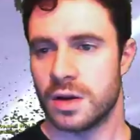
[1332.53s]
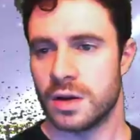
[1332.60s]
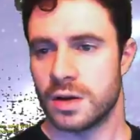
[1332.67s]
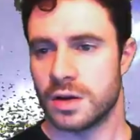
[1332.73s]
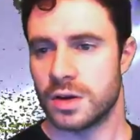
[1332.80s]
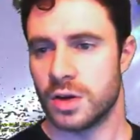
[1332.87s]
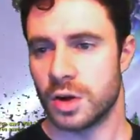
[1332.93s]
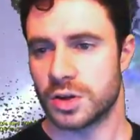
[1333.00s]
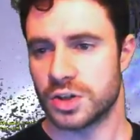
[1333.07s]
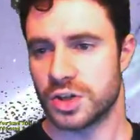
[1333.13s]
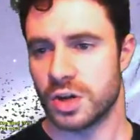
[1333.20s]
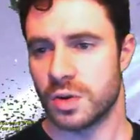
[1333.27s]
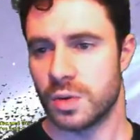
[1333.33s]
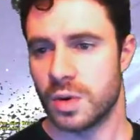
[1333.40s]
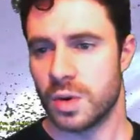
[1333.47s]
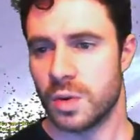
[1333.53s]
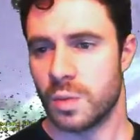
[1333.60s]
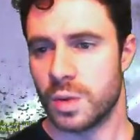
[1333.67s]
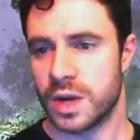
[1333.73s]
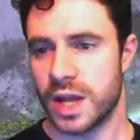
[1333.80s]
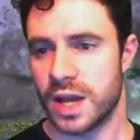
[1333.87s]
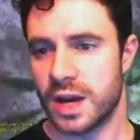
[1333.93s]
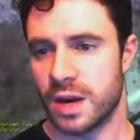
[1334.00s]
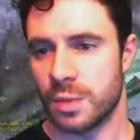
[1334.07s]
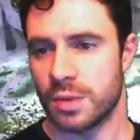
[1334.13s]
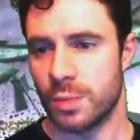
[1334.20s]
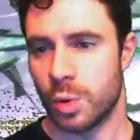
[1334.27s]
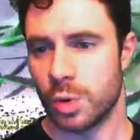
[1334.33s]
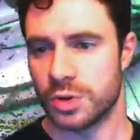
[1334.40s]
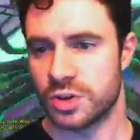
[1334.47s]
Gotcha. We get in, I want them
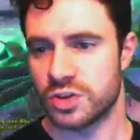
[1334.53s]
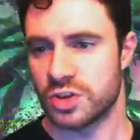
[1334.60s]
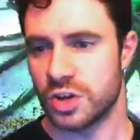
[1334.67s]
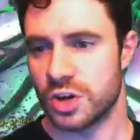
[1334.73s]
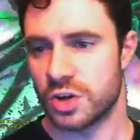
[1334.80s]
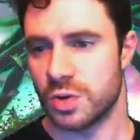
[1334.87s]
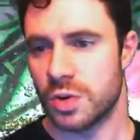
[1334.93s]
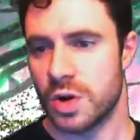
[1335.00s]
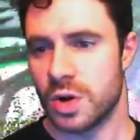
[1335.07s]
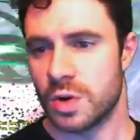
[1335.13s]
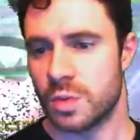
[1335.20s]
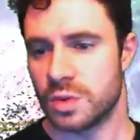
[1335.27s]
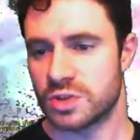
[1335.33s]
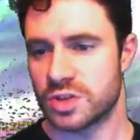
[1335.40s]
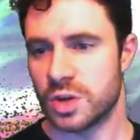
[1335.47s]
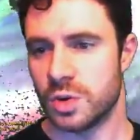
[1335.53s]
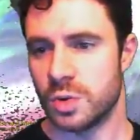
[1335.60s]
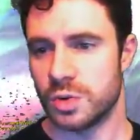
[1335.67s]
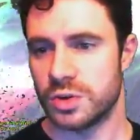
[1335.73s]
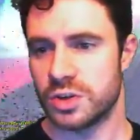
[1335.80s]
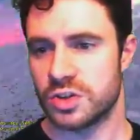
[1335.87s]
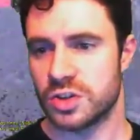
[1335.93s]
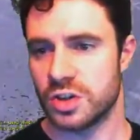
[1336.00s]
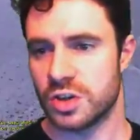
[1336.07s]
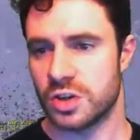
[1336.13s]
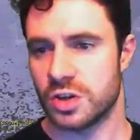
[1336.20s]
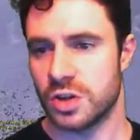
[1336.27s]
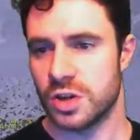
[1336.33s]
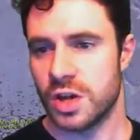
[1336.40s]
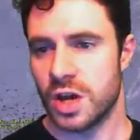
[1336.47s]
all in a circle. Once they're all in a
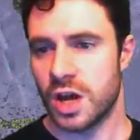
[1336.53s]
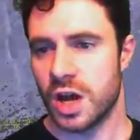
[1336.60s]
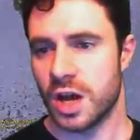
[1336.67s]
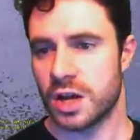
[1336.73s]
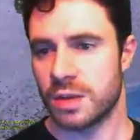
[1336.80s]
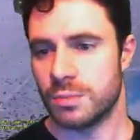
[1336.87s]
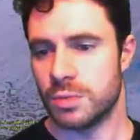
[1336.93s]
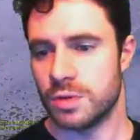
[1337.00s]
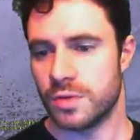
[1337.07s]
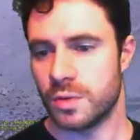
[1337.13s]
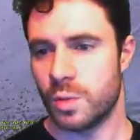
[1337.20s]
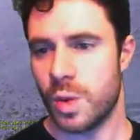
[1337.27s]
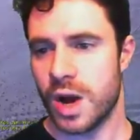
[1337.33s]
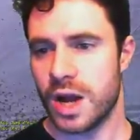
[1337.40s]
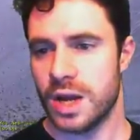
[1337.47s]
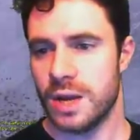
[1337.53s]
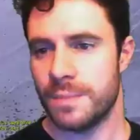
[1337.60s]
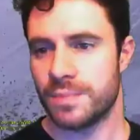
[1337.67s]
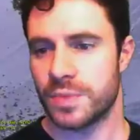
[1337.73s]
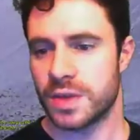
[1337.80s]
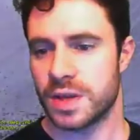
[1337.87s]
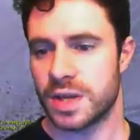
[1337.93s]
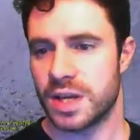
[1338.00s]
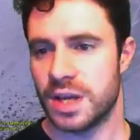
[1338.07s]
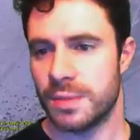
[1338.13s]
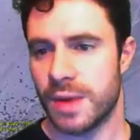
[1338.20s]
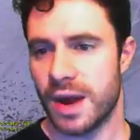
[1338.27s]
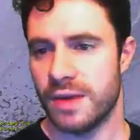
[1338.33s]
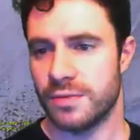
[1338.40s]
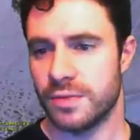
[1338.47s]
circle, I can move away, keep
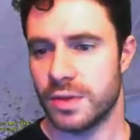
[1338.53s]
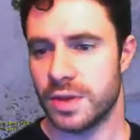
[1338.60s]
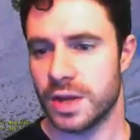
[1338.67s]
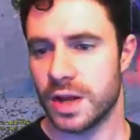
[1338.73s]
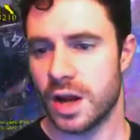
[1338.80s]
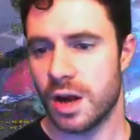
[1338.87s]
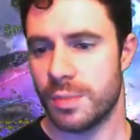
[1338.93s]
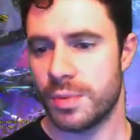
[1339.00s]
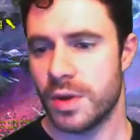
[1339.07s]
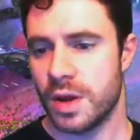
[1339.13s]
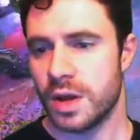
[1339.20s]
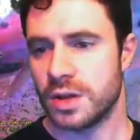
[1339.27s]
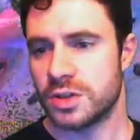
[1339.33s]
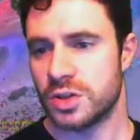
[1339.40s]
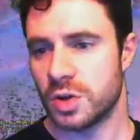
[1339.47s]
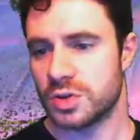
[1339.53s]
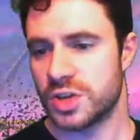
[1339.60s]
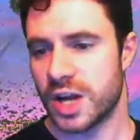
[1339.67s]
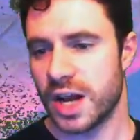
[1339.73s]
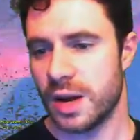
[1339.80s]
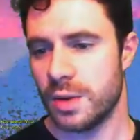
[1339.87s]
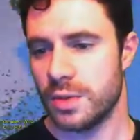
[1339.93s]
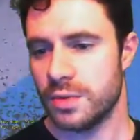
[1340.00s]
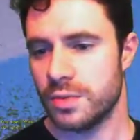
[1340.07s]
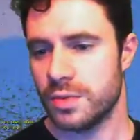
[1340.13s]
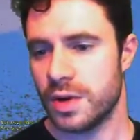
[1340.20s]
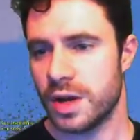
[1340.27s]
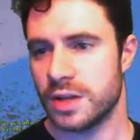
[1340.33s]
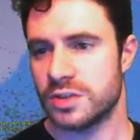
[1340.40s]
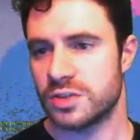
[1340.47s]
everything up, dodge out the
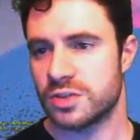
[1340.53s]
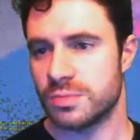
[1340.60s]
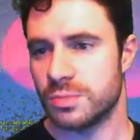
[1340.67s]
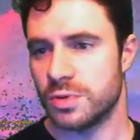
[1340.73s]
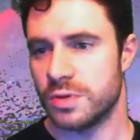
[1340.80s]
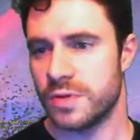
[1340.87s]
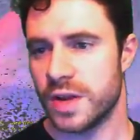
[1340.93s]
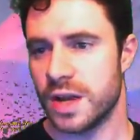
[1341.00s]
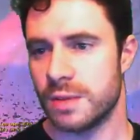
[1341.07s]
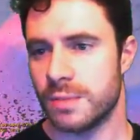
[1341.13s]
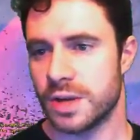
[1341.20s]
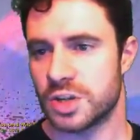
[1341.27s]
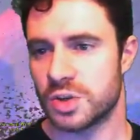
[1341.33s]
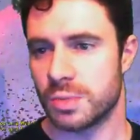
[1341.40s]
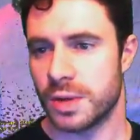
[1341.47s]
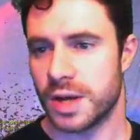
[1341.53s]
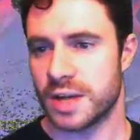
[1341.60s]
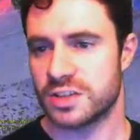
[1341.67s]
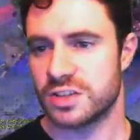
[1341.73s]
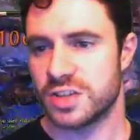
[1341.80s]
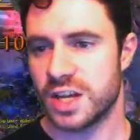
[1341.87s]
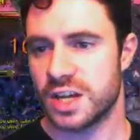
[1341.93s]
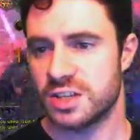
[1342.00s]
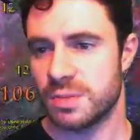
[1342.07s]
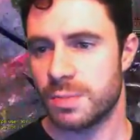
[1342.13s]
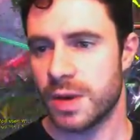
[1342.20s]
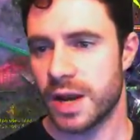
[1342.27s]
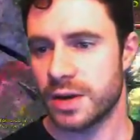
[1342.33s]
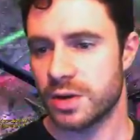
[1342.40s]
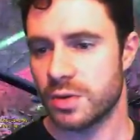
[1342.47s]
reds, move in, make sure my next attack is a
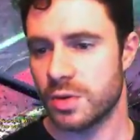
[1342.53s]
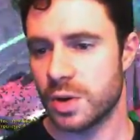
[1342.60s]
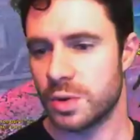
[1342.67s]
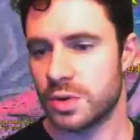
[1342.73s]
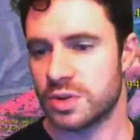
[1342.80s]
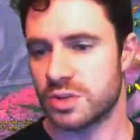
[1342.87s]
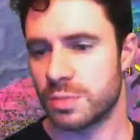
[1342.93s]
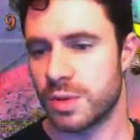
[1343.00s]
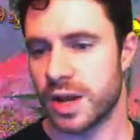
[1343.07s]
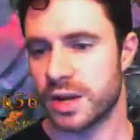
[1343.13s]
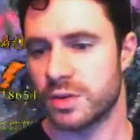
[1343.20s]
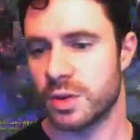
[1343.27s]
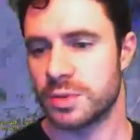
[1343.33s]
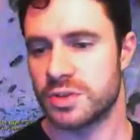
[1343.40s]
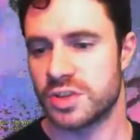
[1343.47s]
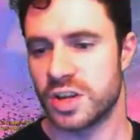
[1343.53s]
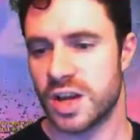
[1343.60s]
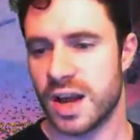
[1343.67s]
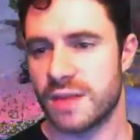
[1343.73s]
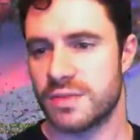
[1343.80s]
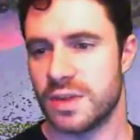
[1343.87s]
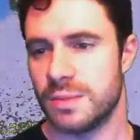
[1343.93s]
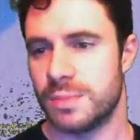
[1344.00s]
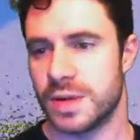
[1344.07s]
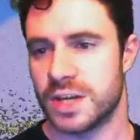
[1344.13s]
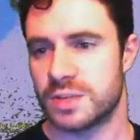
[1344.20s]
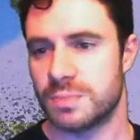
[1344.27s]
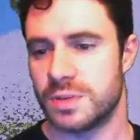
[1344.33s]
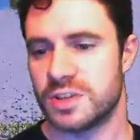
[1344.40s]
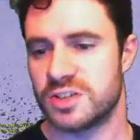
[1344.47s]
plant growth, because the plant growth is going to have the
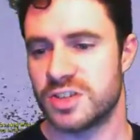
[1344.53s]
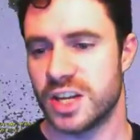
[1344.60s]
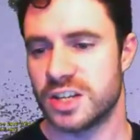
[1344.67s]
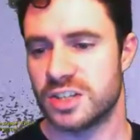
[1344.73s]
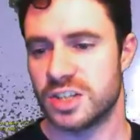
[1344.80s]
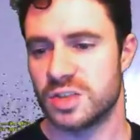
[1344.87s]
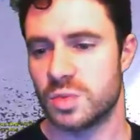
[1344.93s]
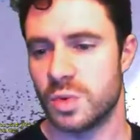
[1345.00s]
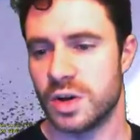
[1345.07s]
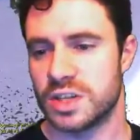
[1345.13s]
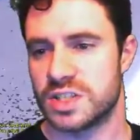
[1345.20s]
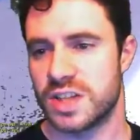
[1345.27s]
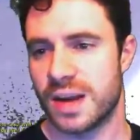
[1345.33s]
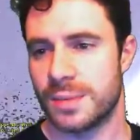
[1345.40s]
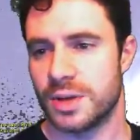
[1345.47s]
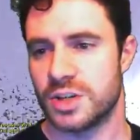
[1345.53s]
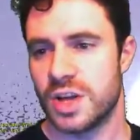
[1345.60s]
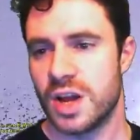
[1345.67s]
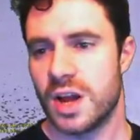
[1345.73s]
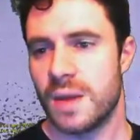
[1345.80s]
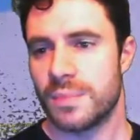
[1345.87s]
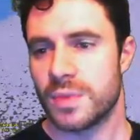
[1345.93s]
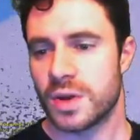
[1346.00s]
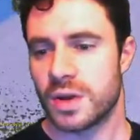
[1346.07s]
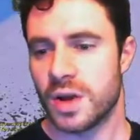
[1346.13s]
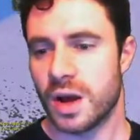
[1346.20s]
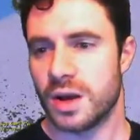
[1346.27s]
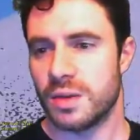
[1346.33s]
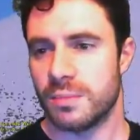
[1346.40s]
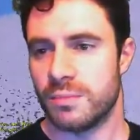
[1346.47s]
biggest percentage-wise damage.
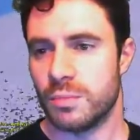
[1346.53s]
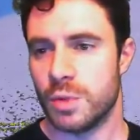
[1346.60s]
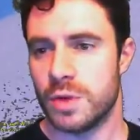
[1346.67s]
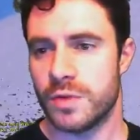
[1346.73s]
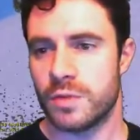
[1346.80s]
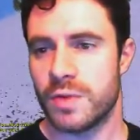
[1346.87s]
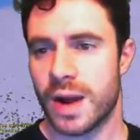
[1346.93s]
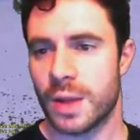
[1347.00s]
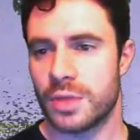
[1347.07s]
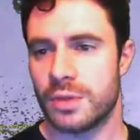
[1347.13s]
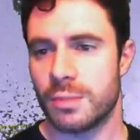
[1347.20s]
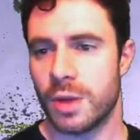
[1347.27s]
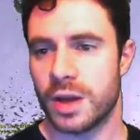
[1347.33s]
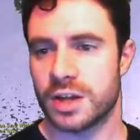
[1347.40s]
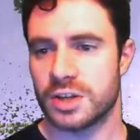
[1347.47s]
Move around them like a